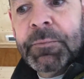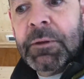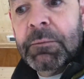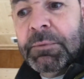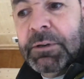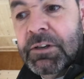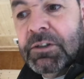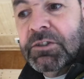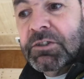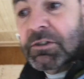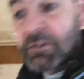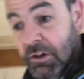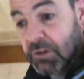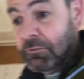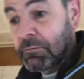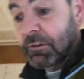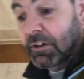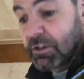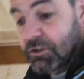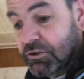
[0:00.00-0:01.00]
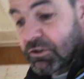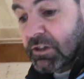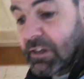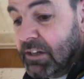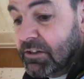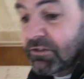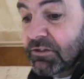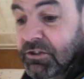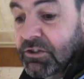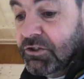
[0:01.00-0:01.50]
because hopefully it should
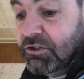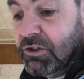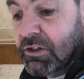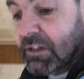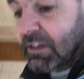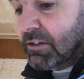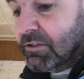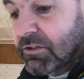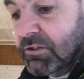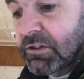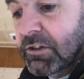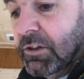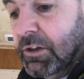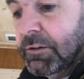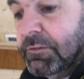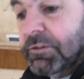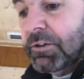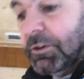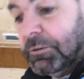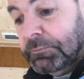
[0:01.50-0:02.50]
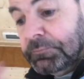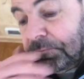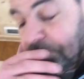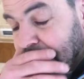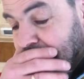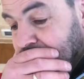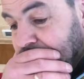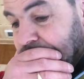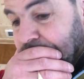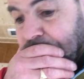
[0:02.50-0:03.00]
last, and it should last us a lifetime.
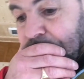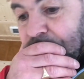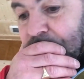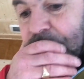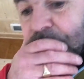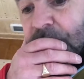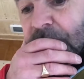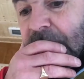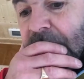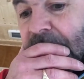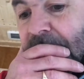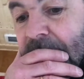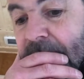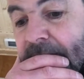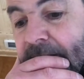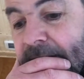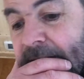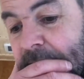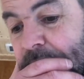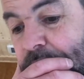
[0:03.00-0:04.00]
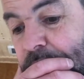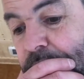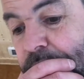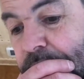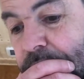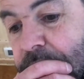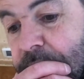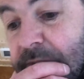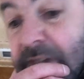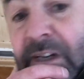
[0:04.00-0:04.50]

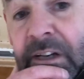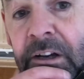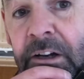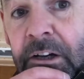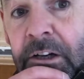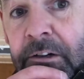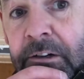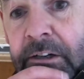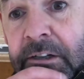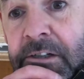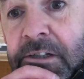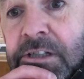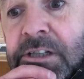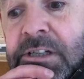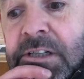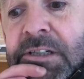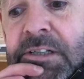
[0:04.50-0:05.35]
Particularly our age.